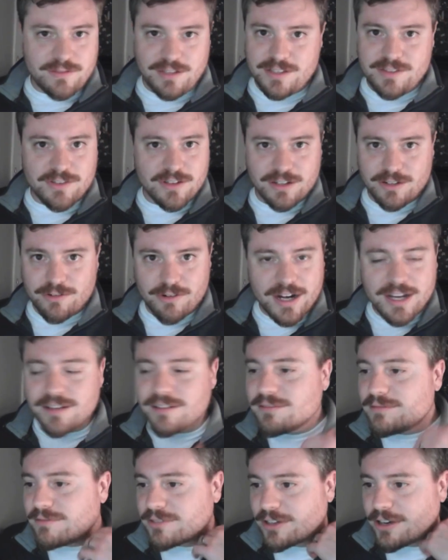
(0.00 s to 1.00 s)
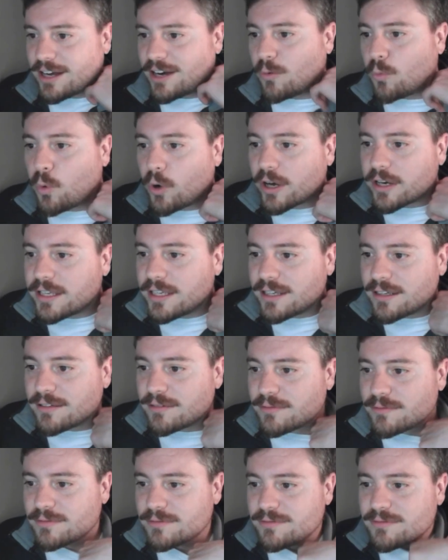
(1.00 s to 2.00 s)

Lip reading: He's a great kind of working